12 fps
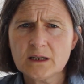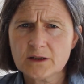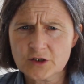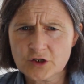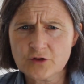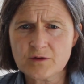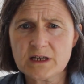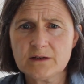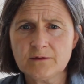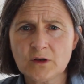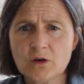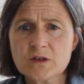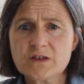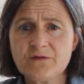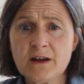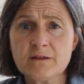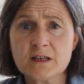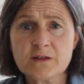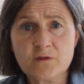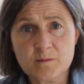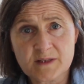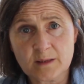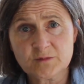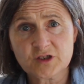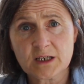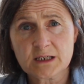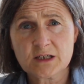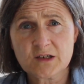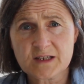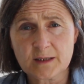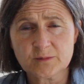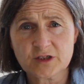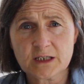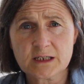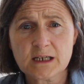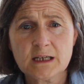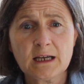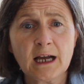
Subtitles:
The degree of loss varies from subject to subject